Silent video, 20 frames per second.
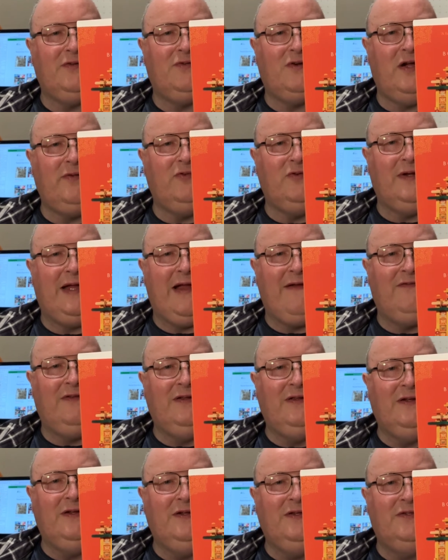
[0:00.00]
tribal
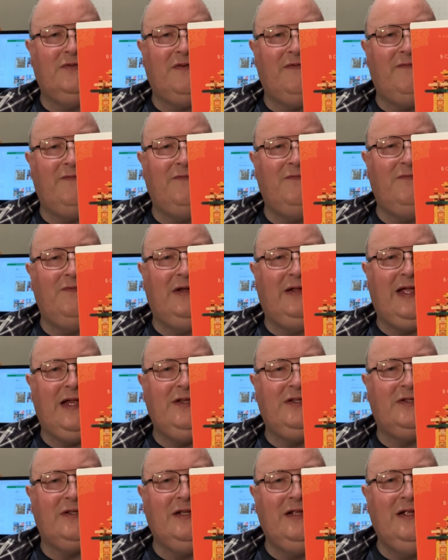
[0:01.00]
gatherings,
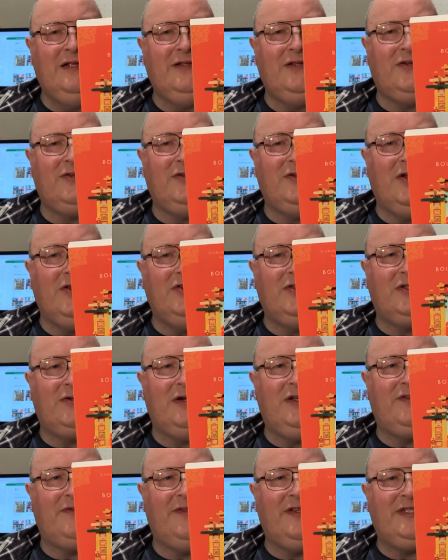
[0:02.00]
relates little-known
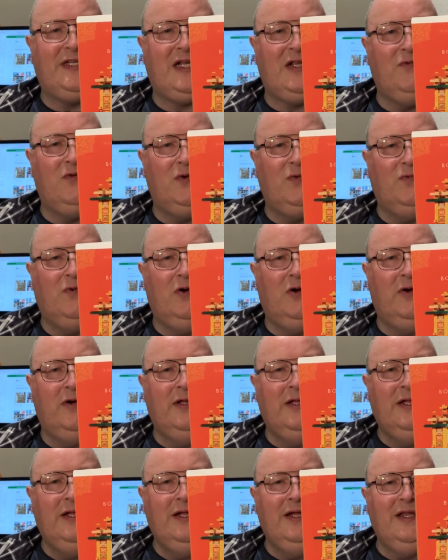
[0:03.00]
stories from the Second World War,
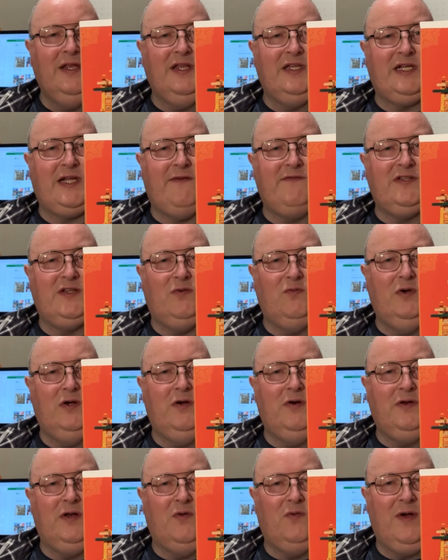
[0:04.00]
discovers a
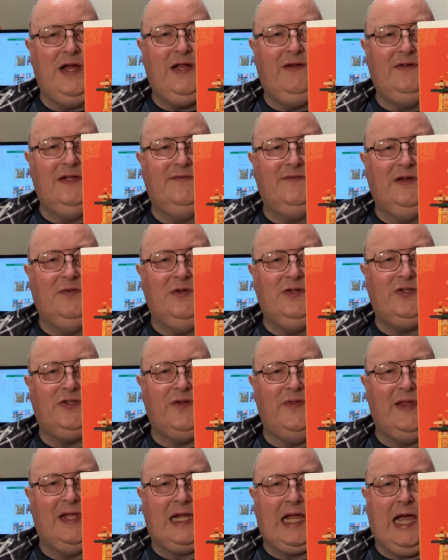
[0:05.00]
world and a way of living which is
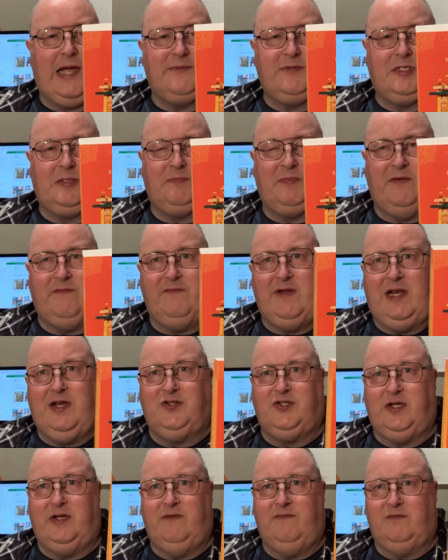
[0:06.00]
on the cusp of
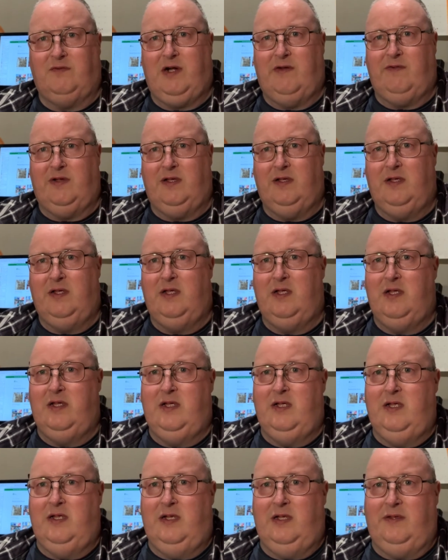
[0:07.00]
vanishing forever.
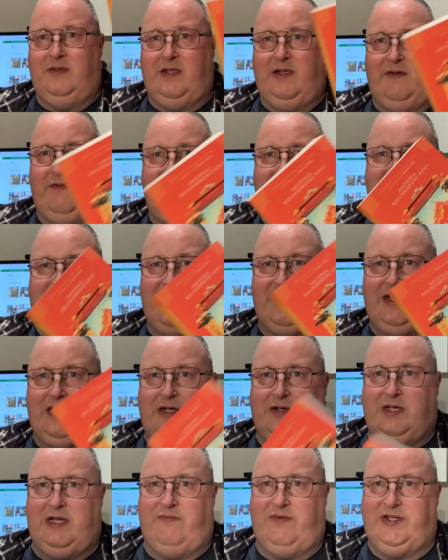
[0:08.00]
They say that
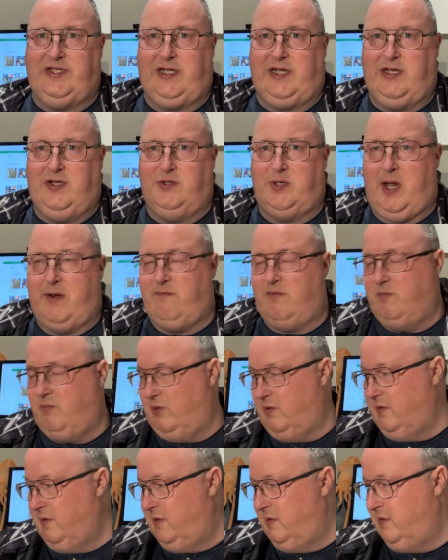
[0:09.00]
in every second travel
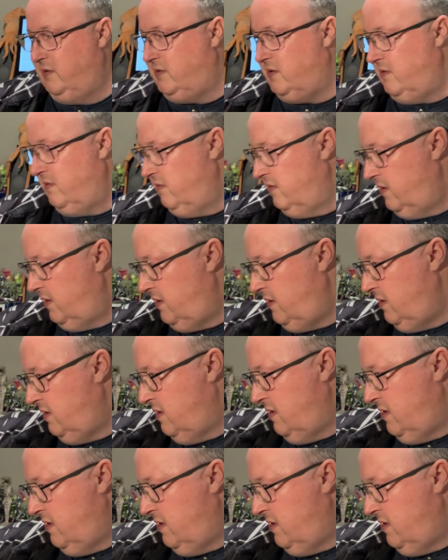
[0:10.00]
book, don't they?